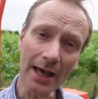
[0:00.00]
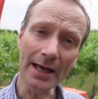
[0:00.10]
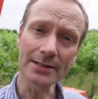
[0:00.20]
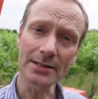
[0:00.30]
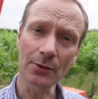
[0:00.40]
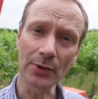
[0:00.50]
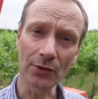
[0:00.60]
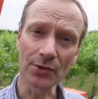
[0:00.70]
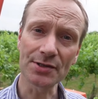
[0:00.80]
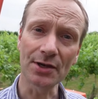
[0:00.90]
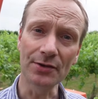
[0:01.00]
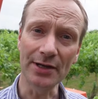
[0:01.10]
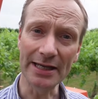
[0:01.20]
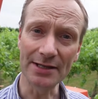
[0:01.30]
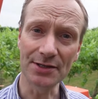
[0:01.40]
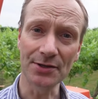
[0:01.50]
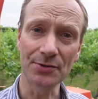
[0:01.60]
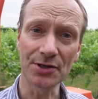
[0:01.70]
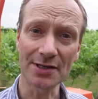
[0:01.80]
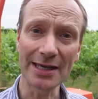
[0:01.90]
And we also need to
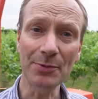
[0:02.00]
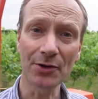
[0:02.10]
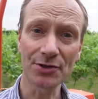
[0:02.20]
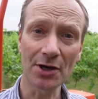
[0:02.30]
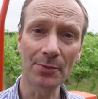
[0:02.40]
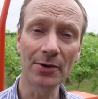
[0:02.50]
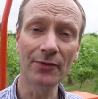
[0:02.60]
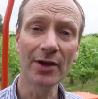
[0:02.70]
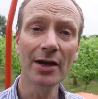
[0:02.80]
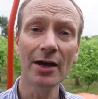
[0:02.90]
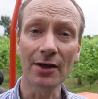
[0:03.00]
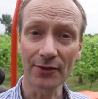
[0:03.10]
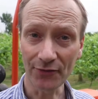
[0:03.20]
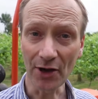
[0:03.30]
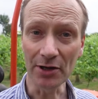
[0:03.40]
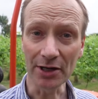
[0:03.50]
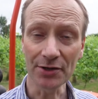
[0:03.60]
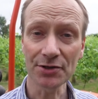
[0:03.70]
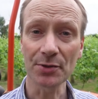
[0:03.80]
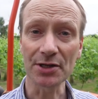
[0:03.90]
just keep on top of the
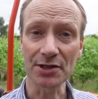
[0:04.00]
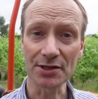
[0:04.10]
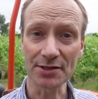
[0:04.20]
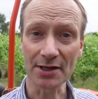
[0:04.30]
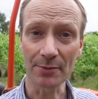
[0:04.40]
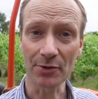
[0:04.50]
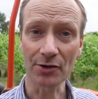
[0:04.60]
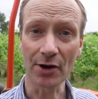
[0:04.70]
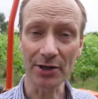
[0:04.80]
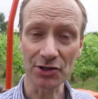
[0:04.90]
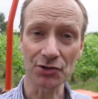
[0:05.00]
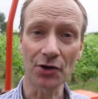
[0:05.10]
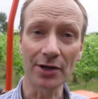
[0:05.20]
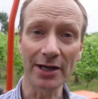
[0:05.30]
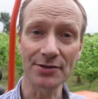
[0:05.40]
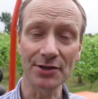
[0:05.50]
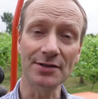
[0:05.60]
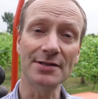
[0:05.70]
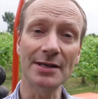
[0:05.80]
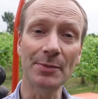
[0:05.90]
foliage, which is growing strongly, as you
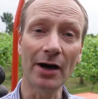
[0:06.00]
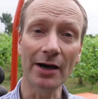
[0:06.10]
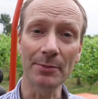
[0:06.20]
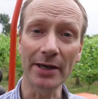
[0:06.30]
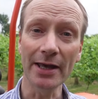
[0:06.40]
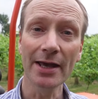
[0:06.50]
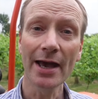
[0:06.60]
can see behind me.